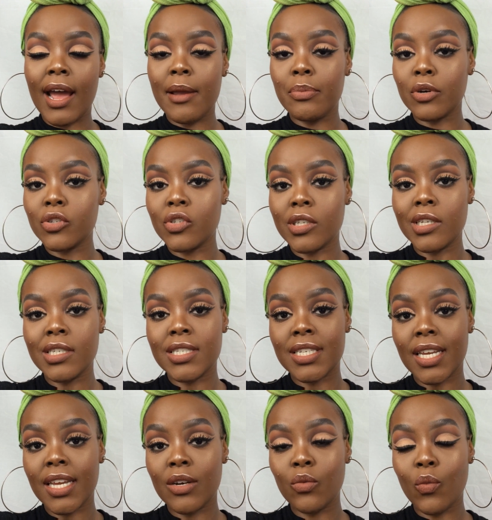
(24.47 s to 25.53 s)
I personally
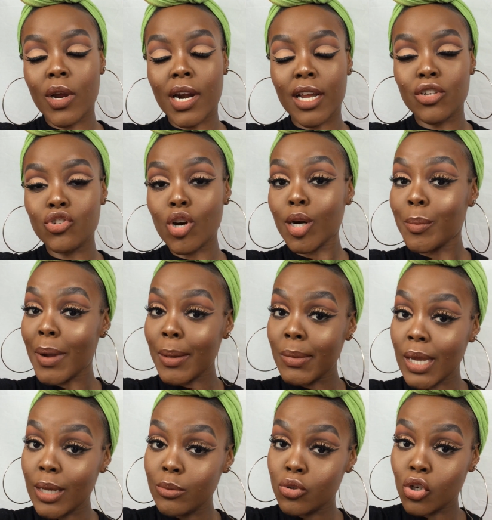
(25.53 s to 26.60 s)
did when I started my
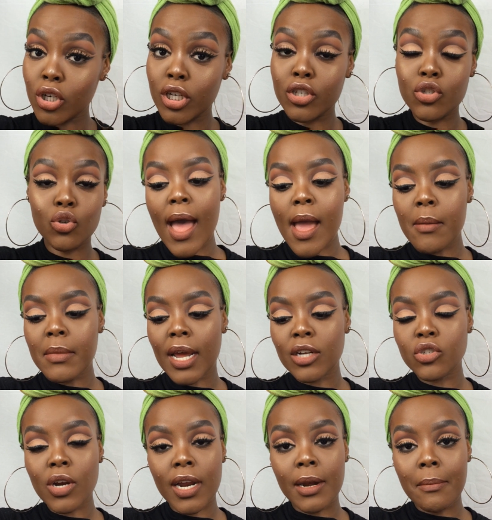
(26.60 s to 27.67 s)
makeup journeys. I am
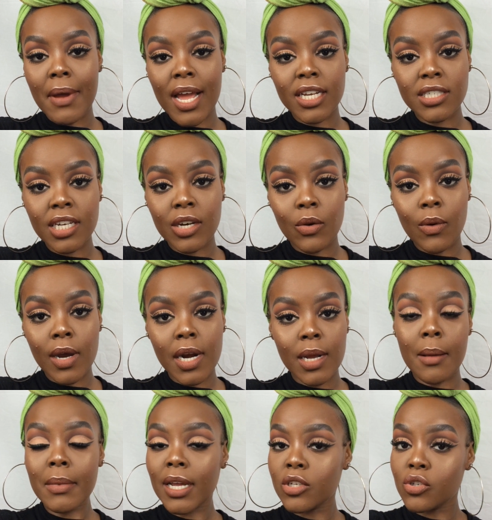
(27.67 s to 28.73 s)
not trying to bash anyone.
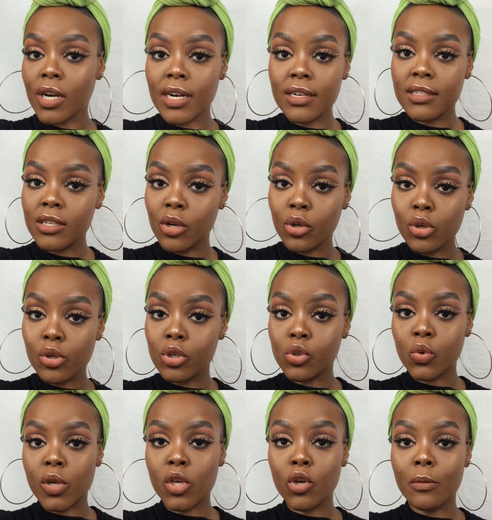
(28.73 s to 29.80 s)
I'm not trying to tell you you're
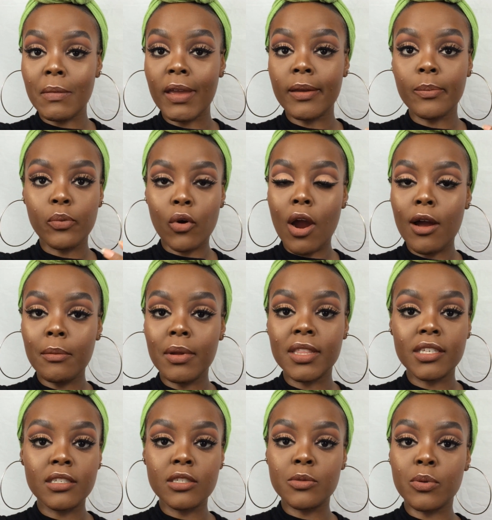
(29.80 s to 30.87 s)
doing your makeup wrong, but
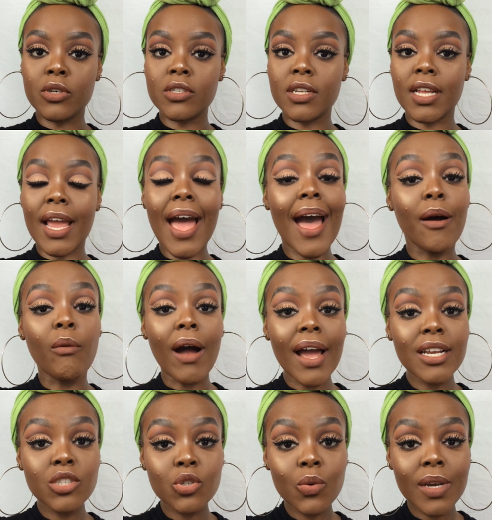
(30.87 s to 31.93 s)
this is personally how
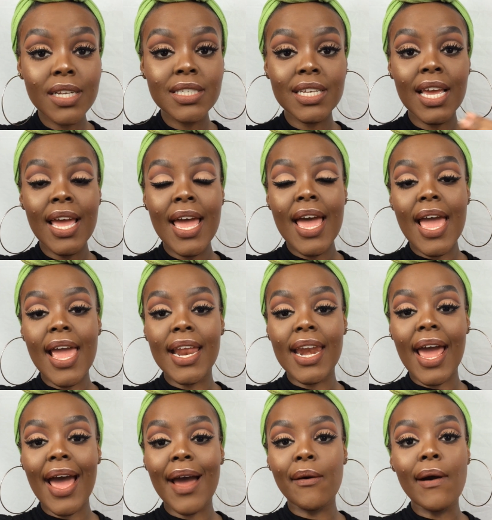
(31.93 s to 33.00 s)
I do it and
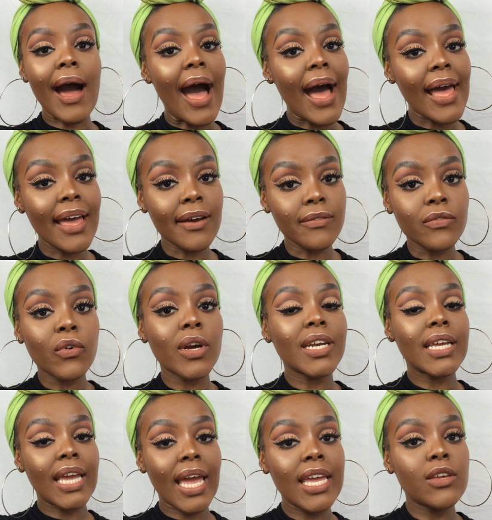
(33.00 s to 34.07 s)
how I
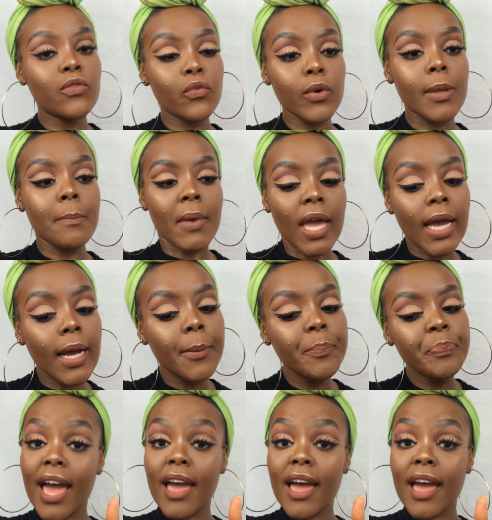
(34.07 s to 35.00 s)
avoid cake-free makeup.